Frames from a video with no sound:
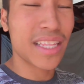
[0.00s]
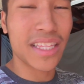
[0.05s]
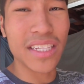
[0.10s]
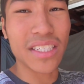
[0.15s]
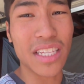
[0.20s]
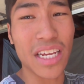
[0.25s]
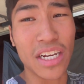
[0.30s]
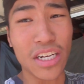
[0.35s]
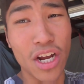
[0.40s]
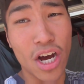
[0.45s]
get
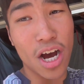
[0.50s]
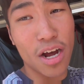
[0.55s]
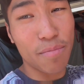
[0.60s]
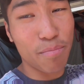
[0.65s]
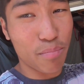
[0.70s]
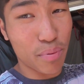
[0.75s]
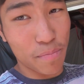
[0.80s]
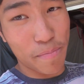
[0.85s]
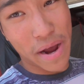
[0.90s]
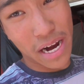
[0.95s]
this thing
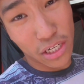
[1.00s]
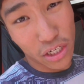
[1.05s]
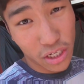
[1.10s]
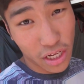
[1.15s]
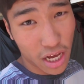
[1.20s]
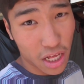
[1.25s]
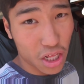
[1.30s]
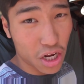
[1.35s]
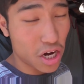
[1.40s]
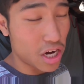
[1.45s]
done, put back
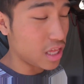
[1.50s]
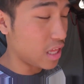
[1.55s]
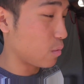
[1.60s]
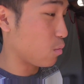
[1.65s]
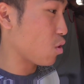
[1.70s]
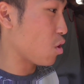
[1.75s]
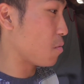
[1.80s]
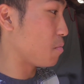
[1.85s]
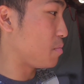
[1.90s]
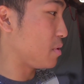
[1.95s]
together, and
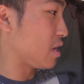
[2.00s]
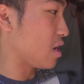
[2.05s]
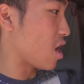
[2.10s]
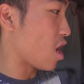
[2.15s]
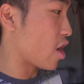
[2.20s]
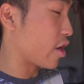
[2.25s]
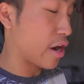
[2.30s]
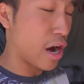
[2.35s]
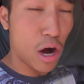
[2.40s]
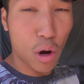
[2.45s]
then we'll be
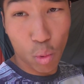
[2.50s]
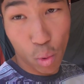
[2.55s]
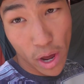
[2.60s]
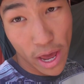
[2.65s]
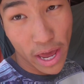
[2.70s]
on our